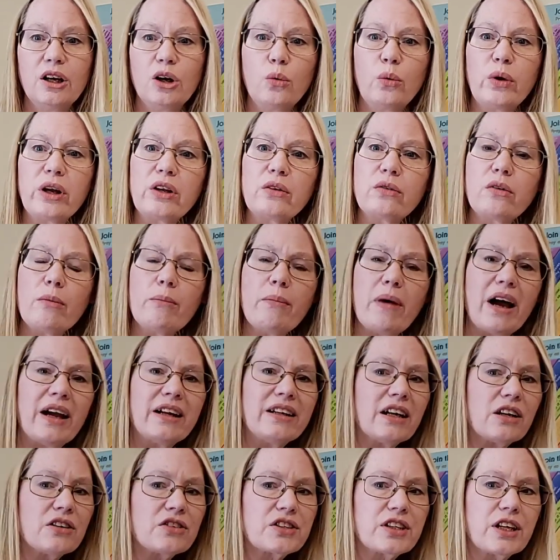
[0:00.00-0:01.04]
We can
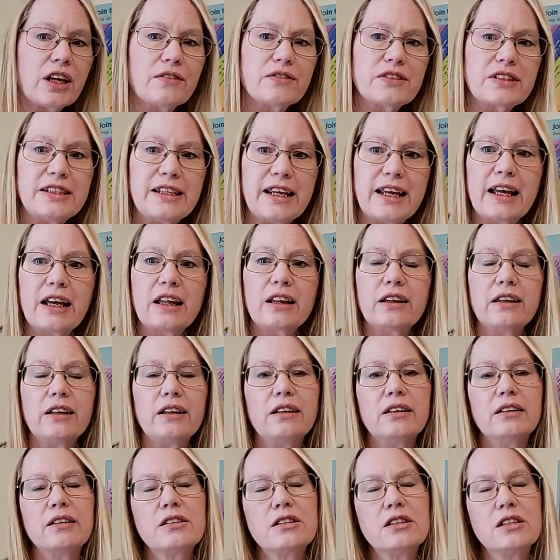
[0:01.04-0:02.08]
remind ourselves
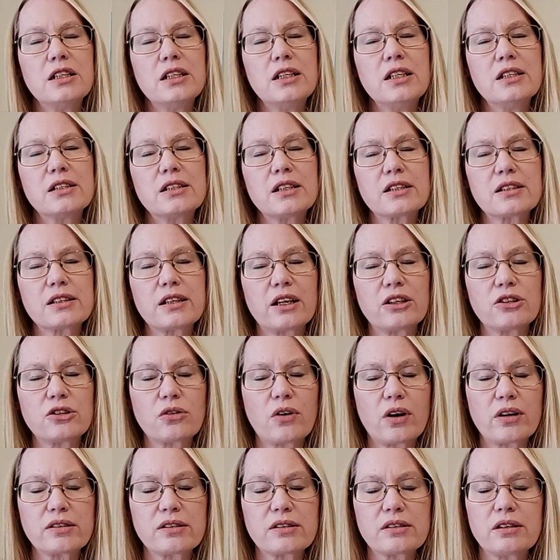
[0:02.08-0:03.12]
daily, Jesus, I
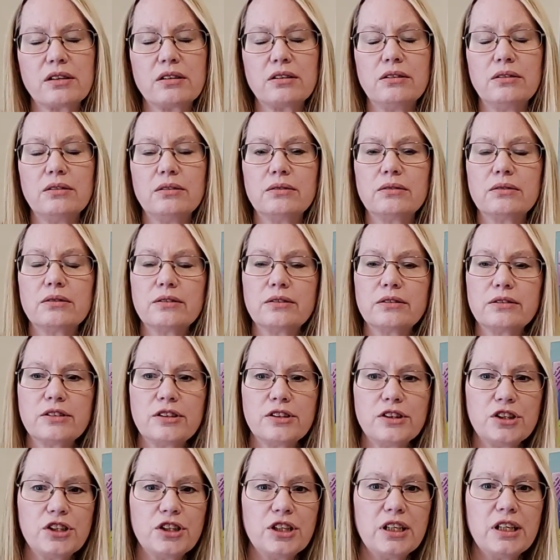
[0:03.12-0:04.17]
trust in you.
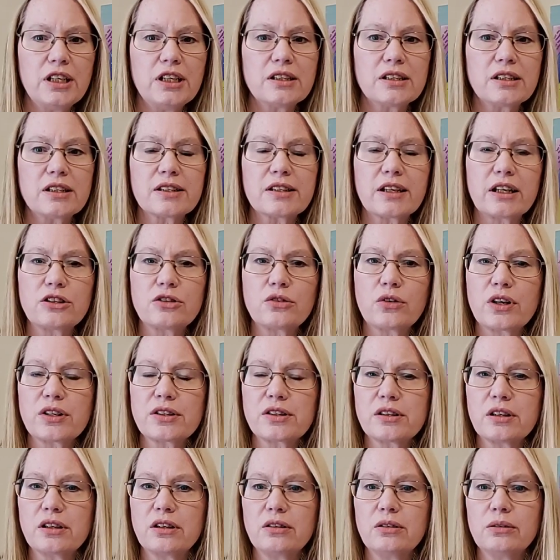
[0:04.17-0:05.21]
Jesus, I
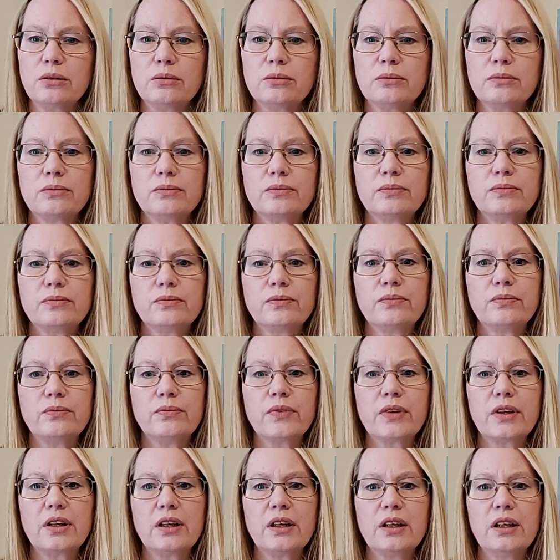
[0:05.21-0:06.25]
trust in you.
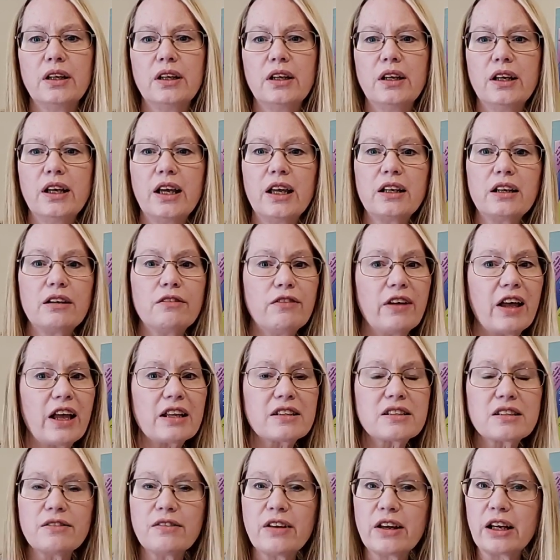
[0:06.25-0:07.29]
In
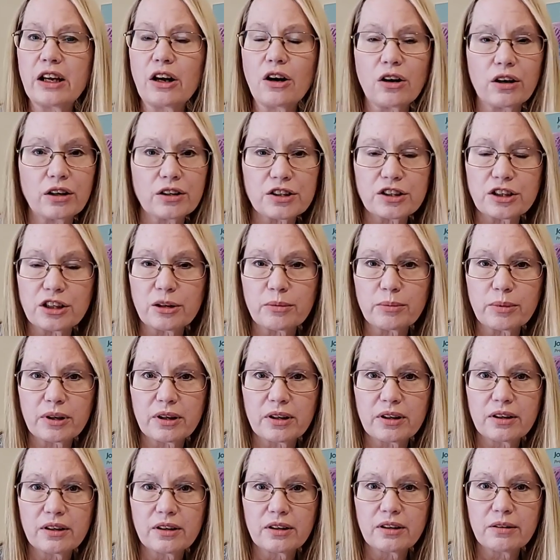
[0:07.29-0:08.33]
advance of any hardship,
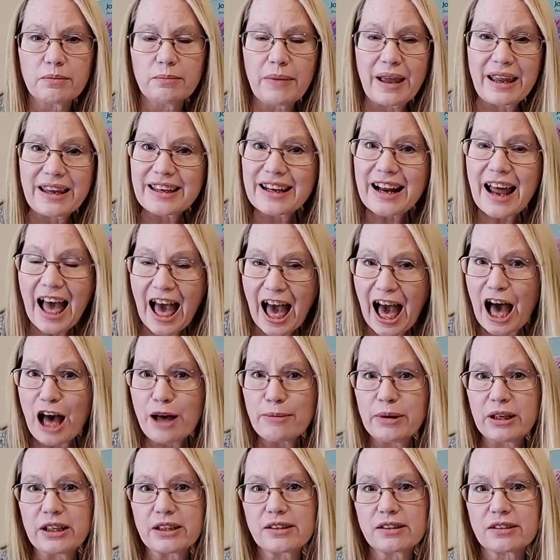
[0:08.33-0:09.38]
make it a
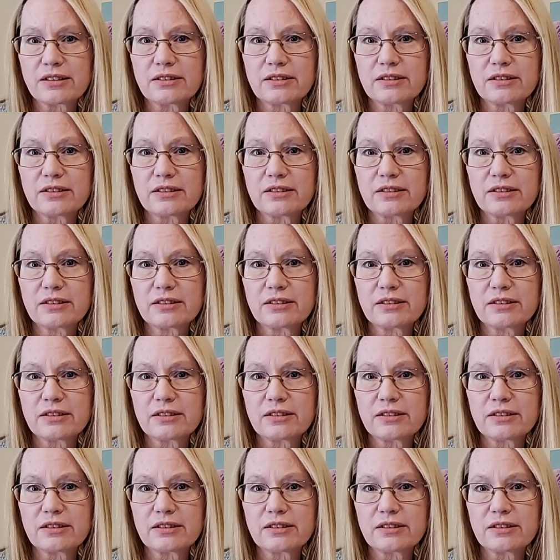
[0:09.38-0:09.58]
habit.